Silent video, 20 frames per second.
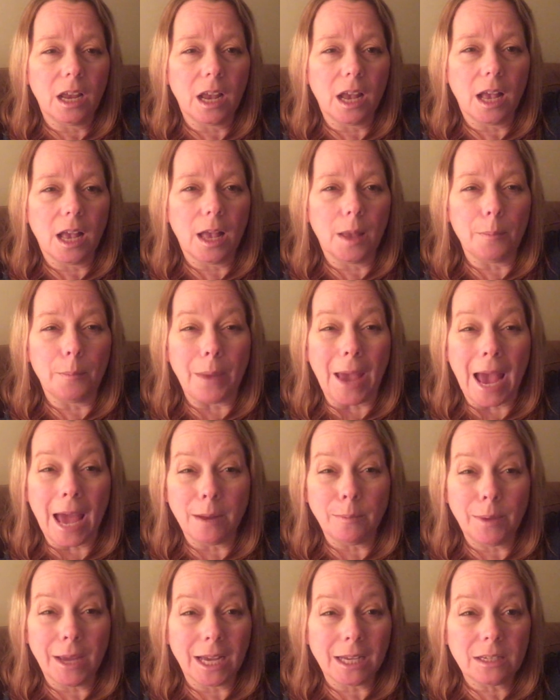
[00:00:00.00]

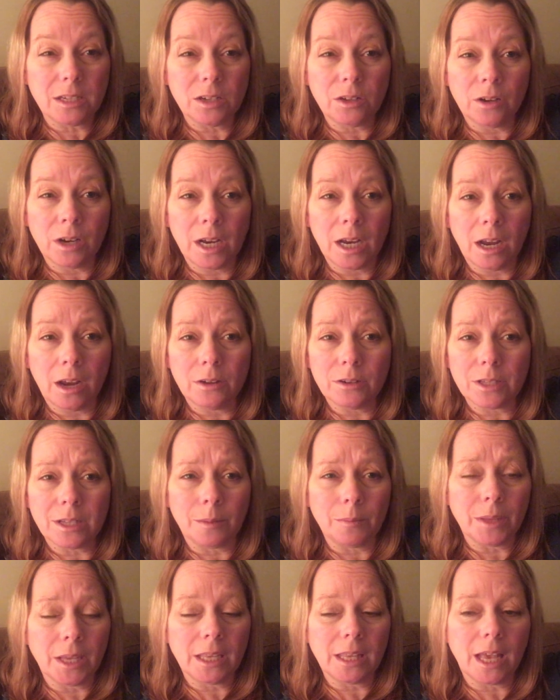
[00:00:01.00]
bad bacteria or
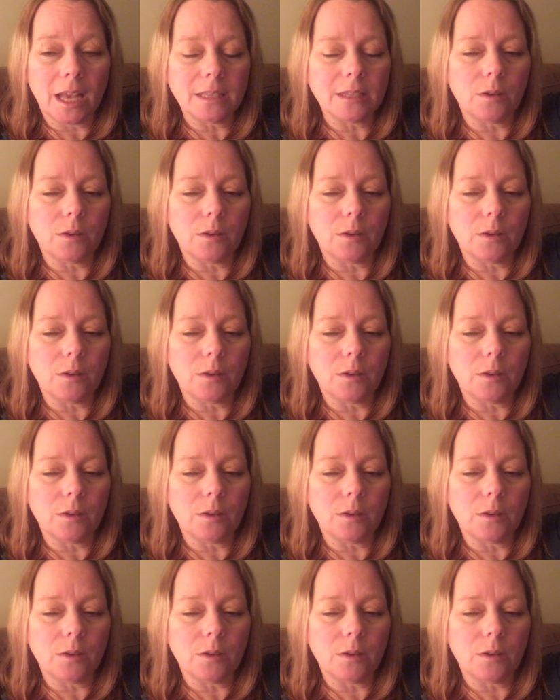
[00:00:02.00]
something like that.